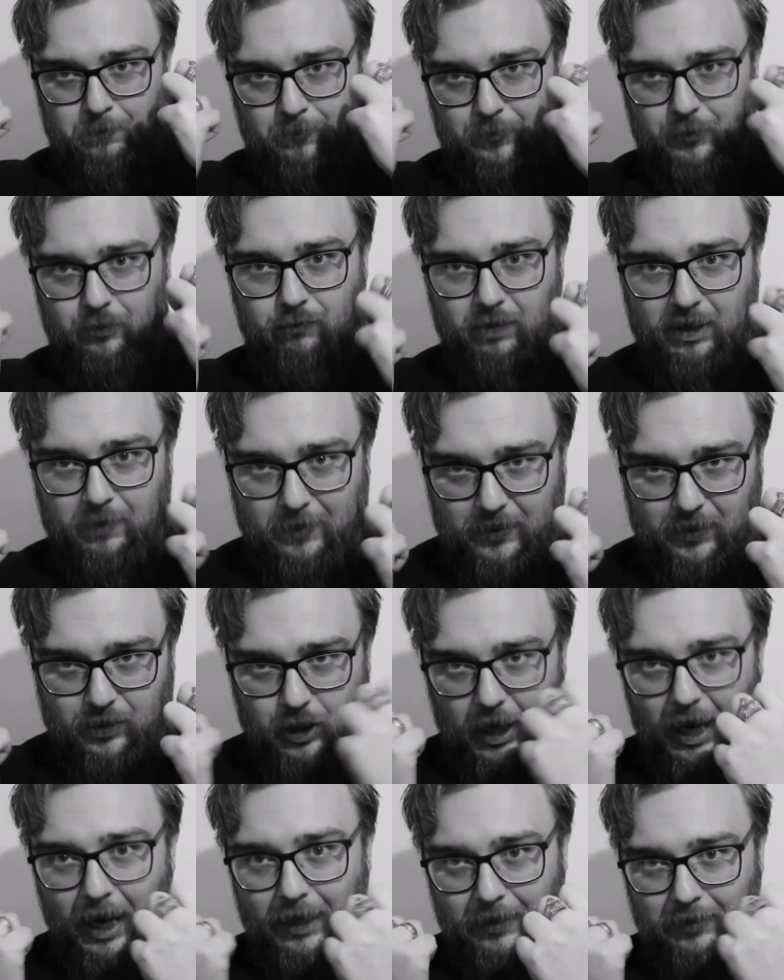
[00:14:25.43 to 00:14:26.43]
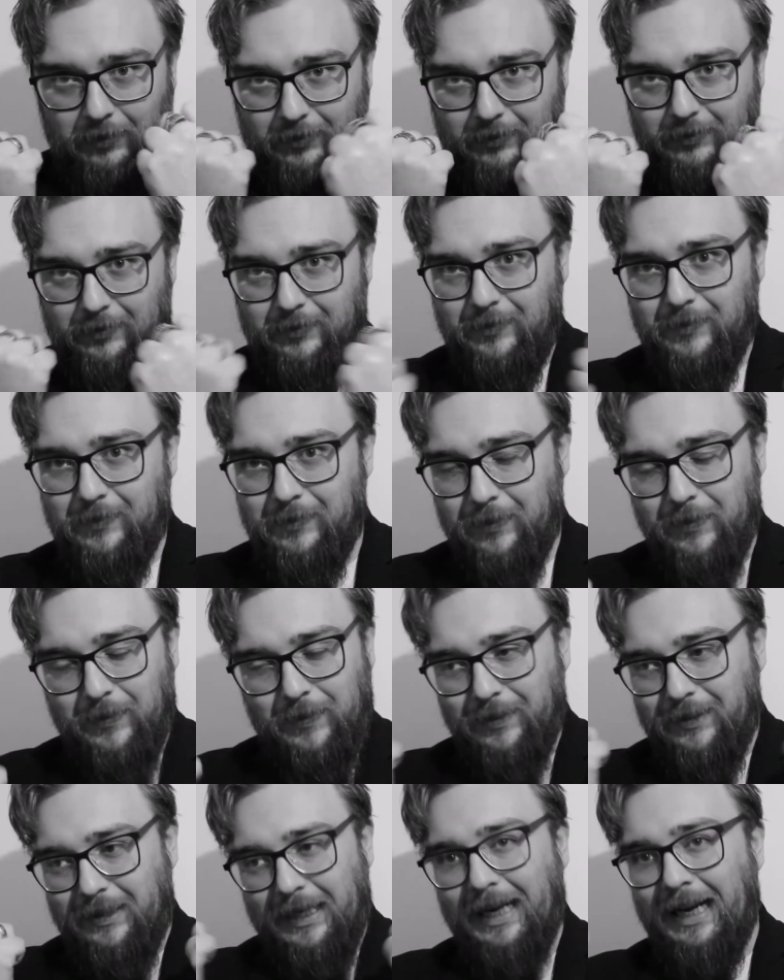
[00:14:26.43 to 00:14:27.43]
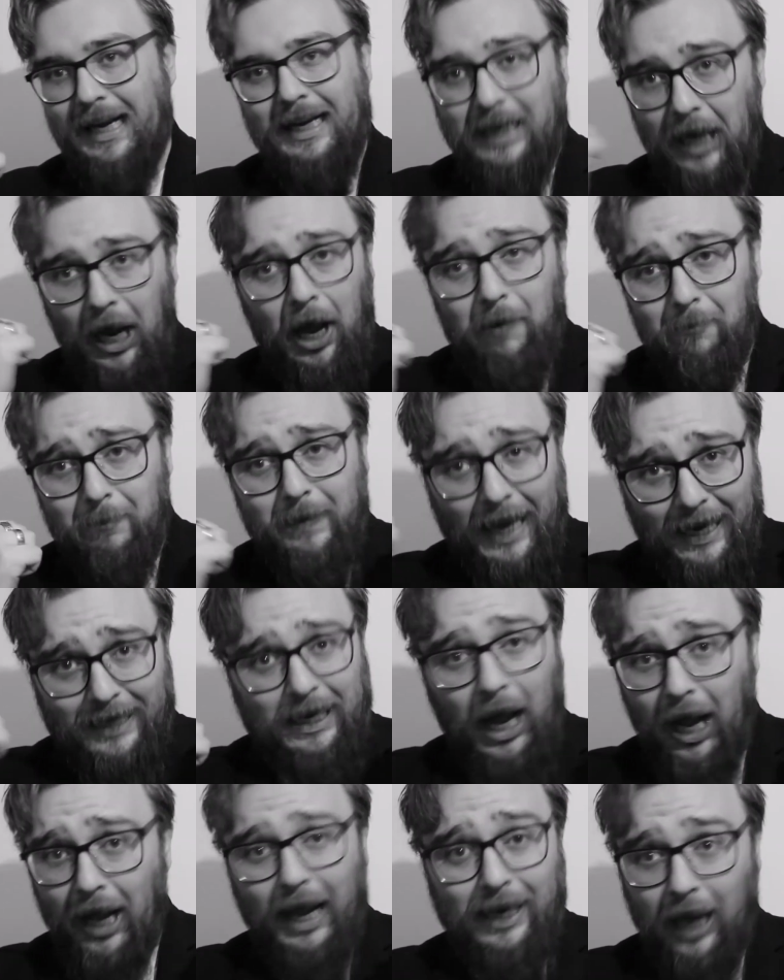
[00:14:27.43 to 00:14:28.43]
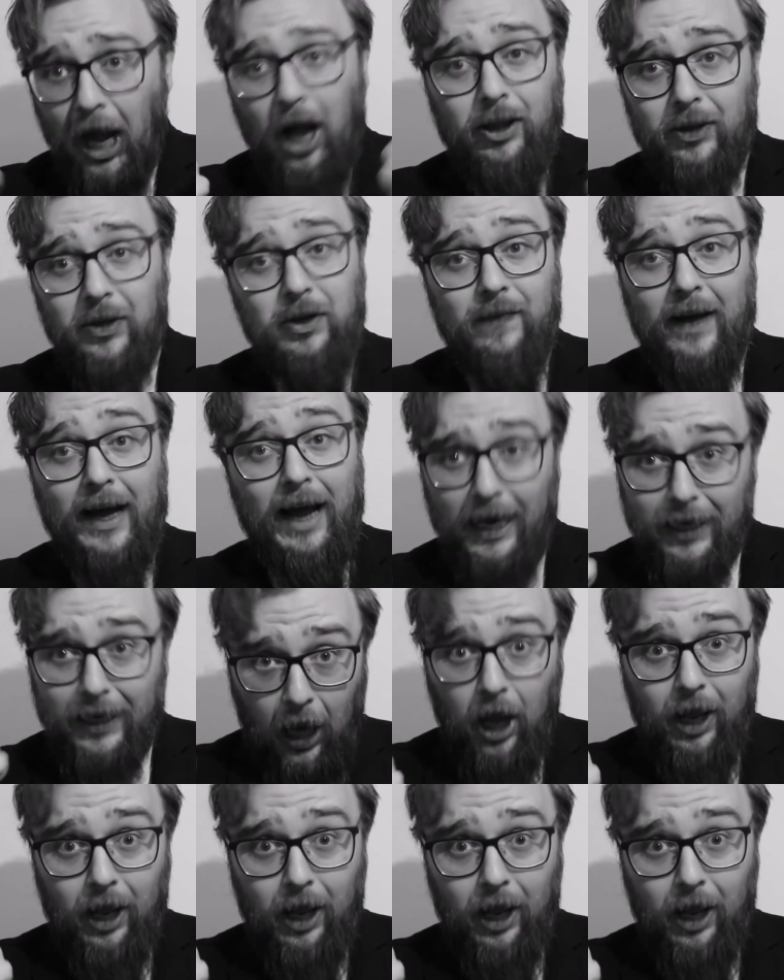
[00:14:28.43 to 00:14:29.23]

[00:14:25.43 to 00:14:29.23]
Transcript: screaming child just saying, I can't do that. I